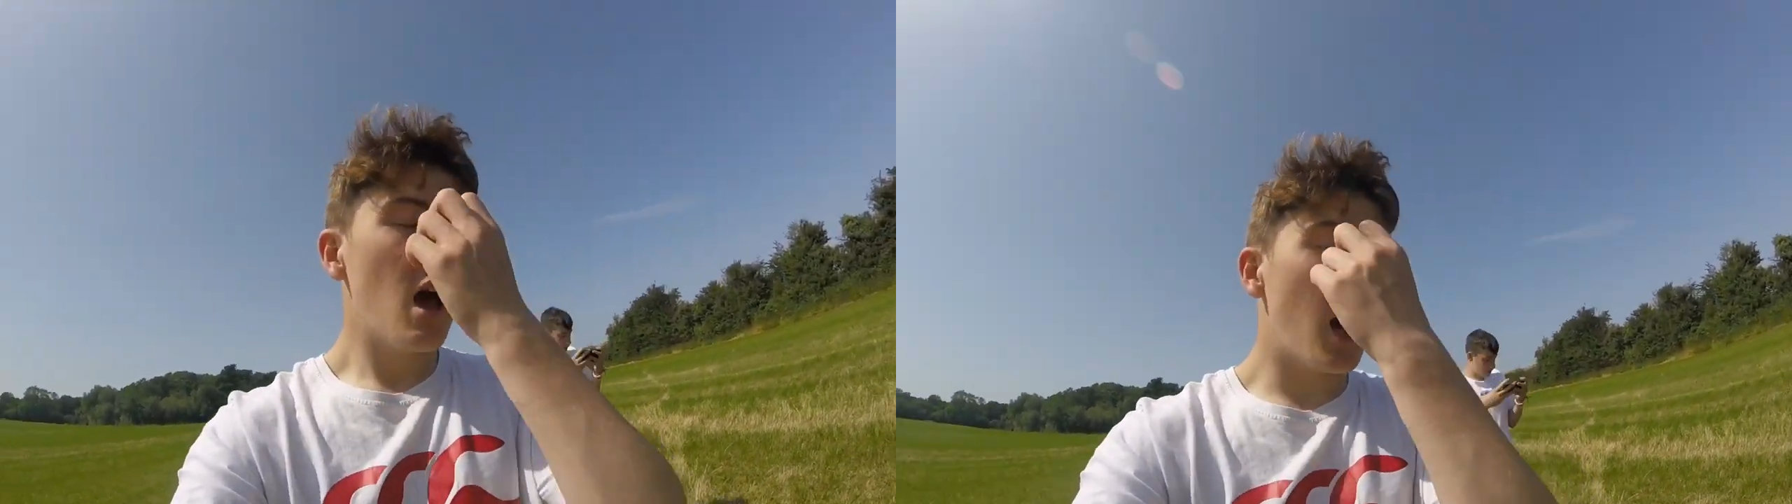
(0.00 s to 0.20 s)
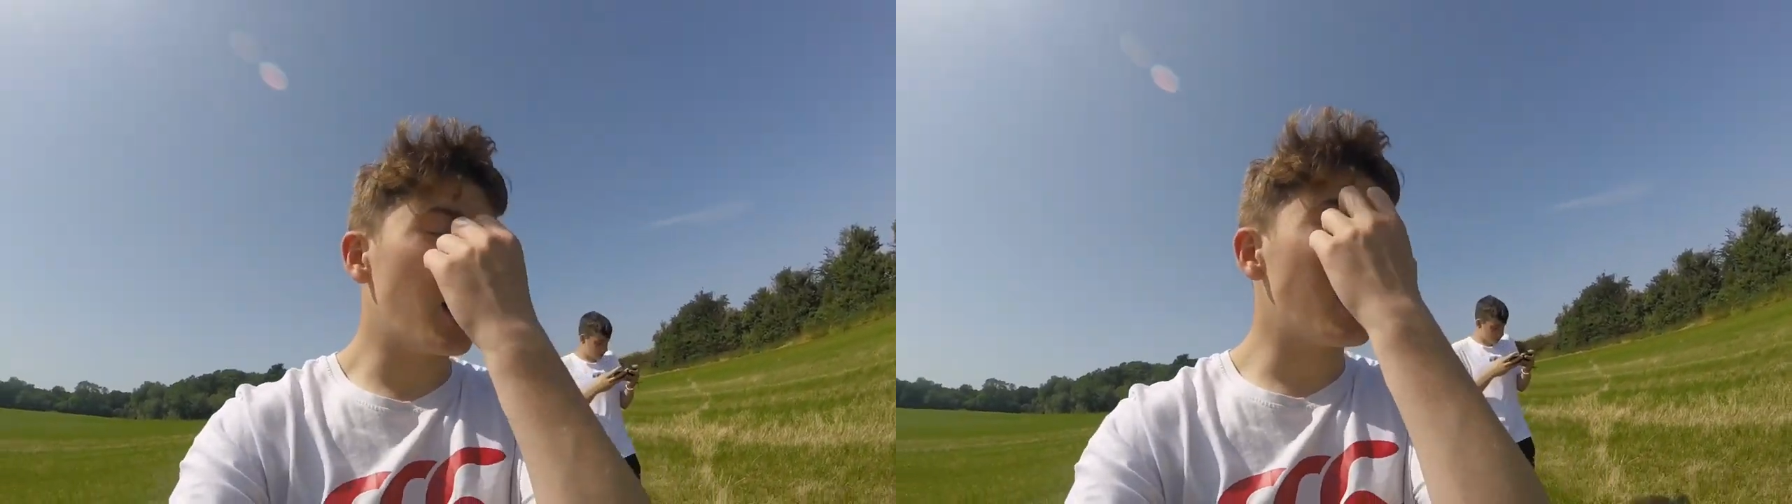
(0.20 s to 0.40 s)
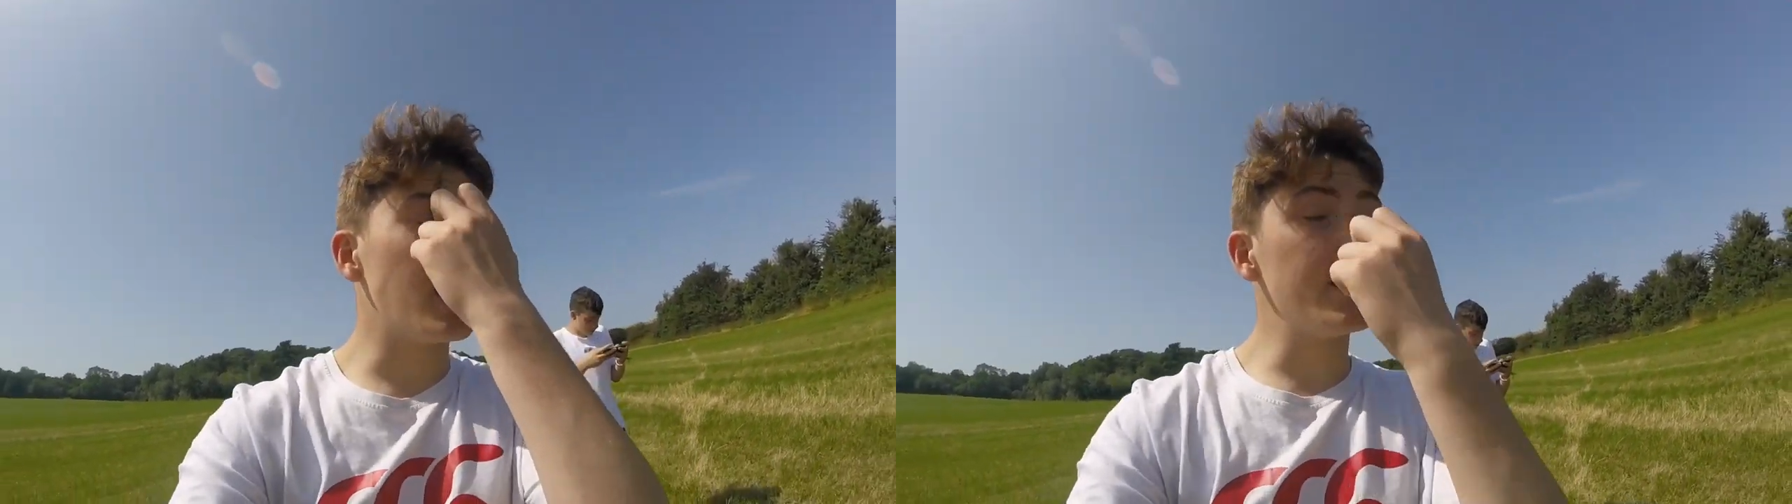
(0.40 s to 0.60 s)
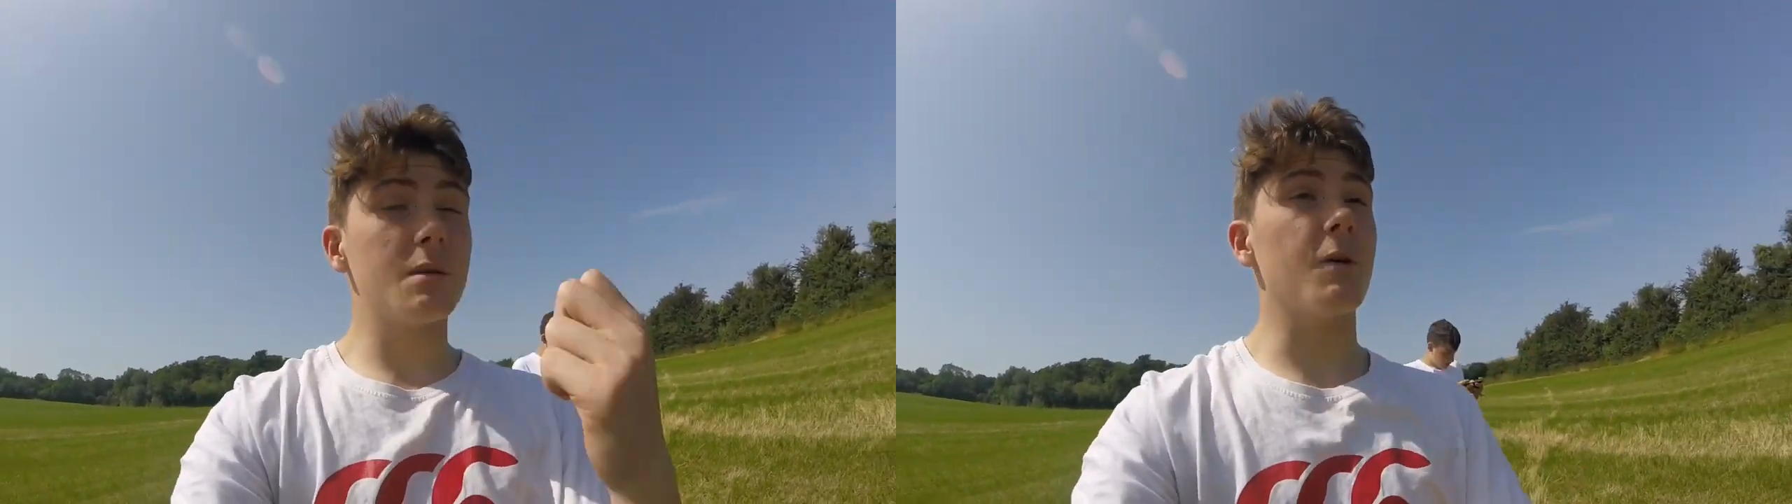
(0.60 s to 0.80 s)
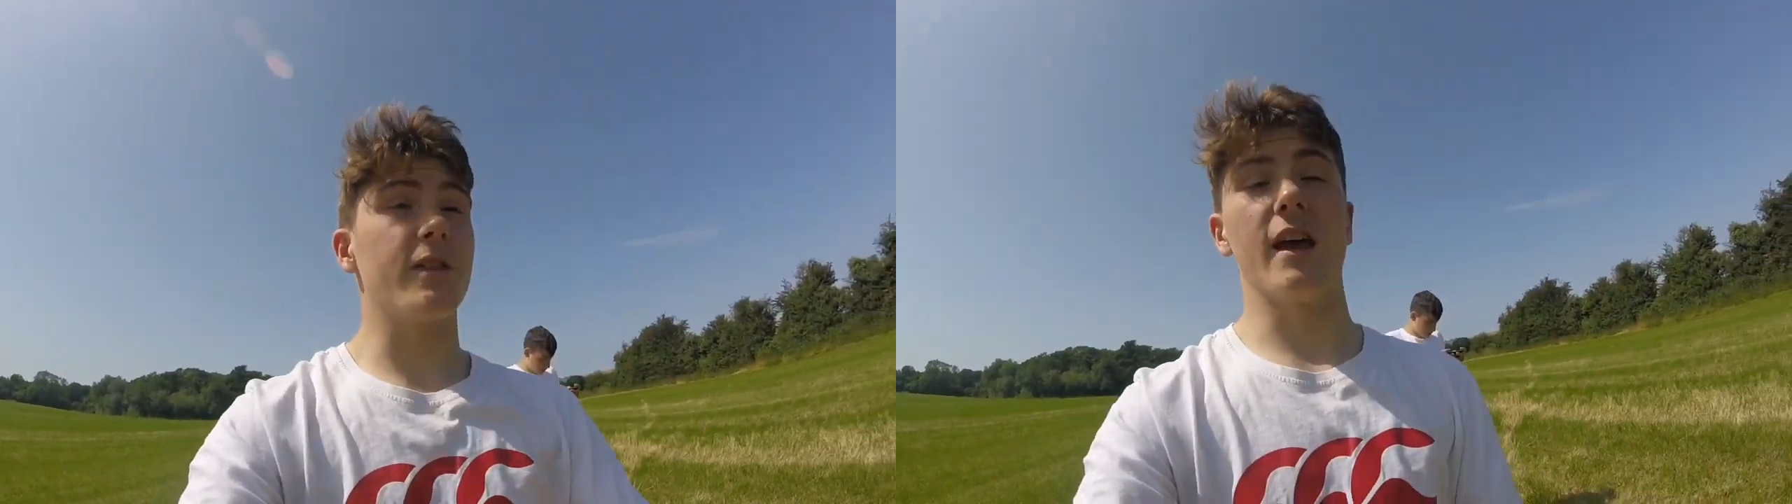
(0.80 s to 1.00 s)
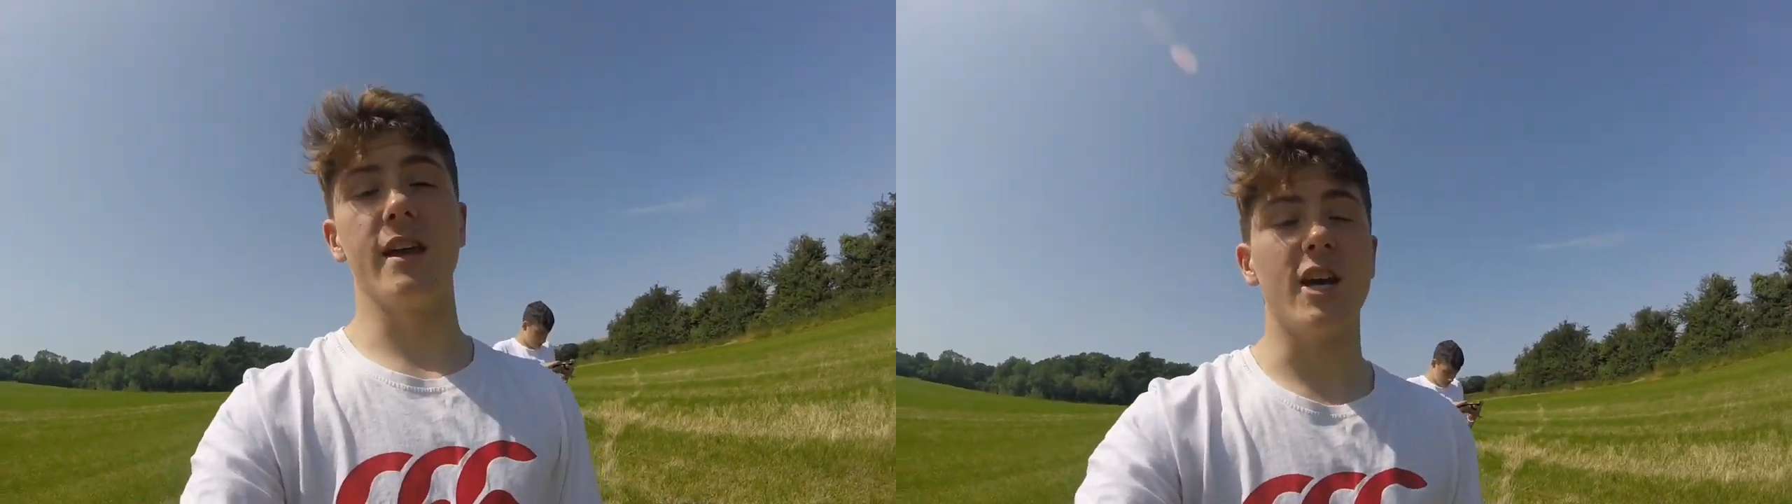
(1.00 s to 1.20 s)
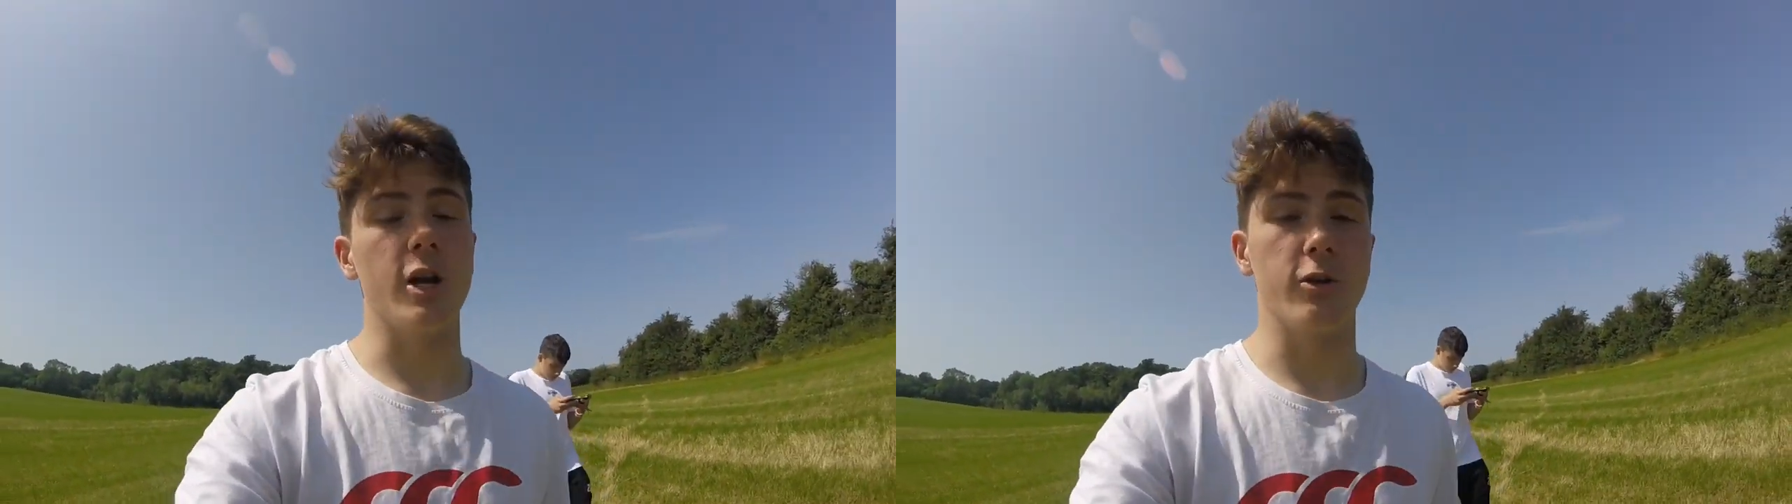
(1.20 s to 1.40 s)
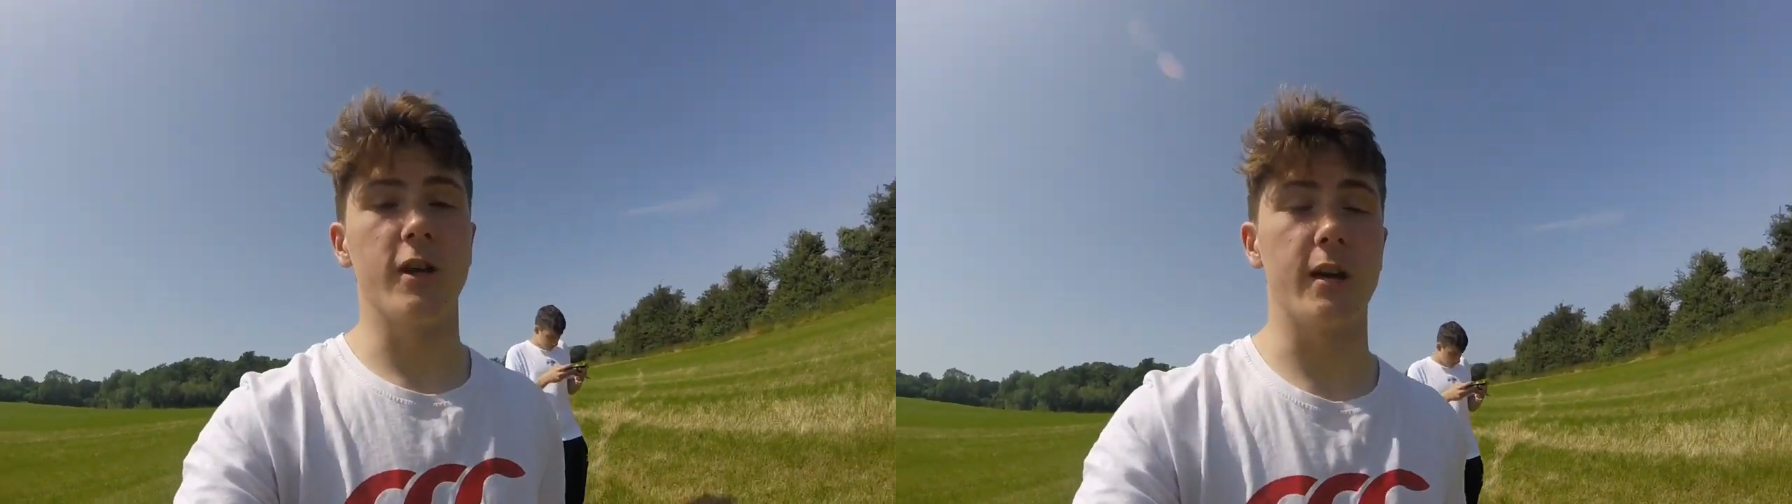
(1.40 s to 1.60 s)
I'll at least put their
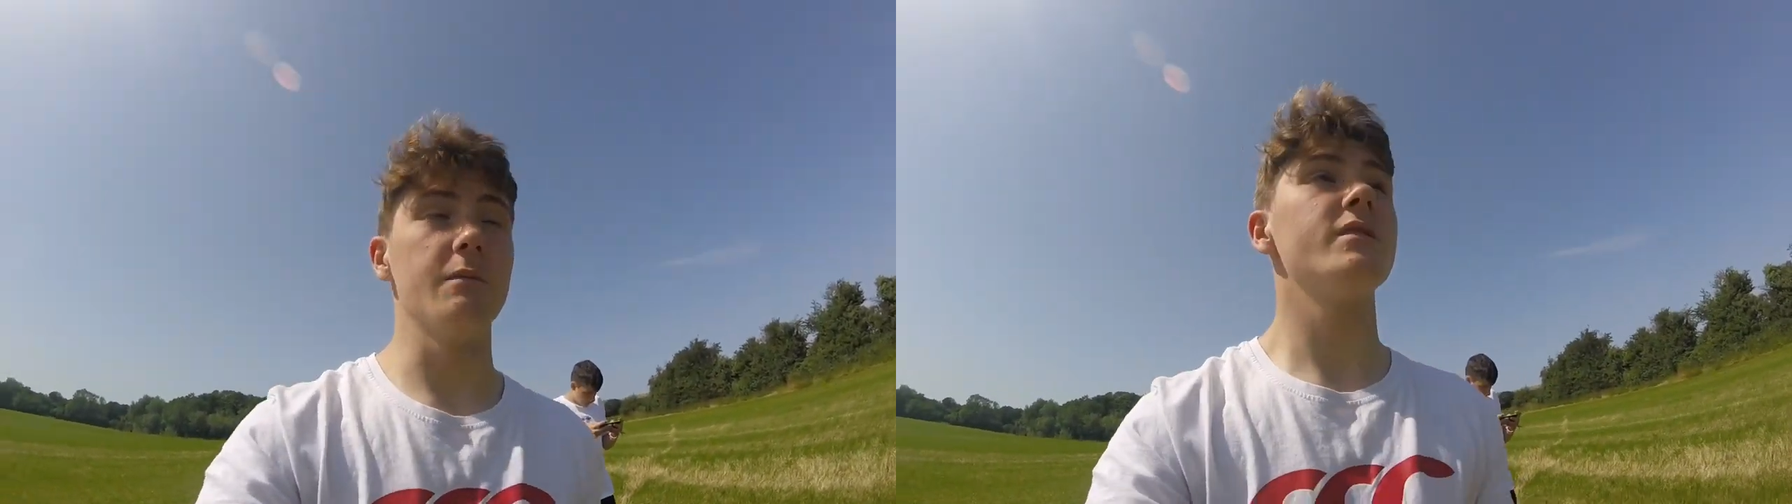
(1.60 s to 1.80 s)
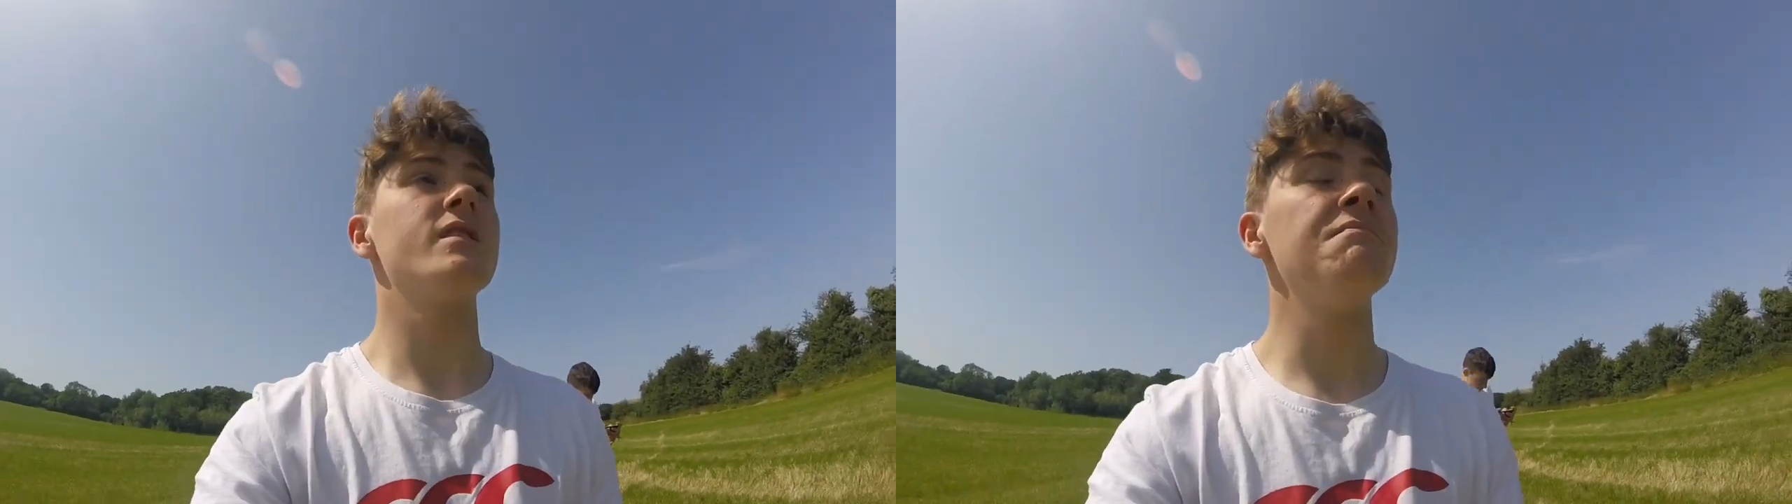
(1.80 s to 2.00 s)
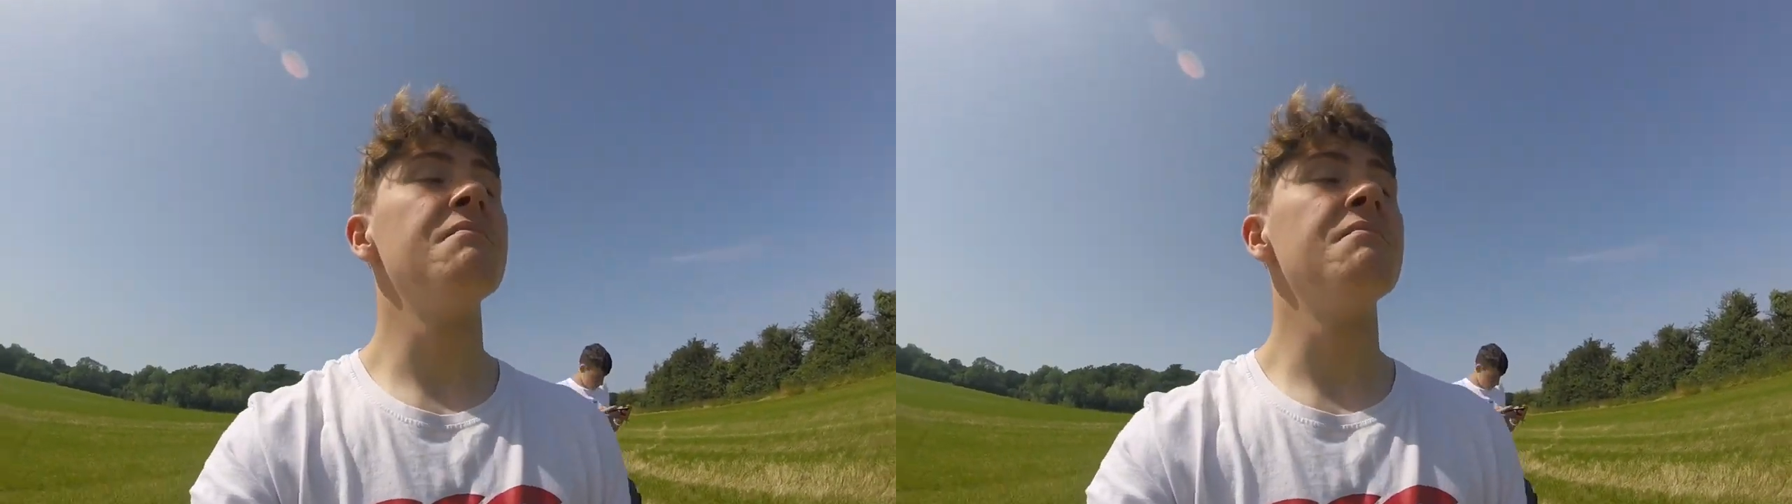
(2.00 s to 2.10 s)
channel names.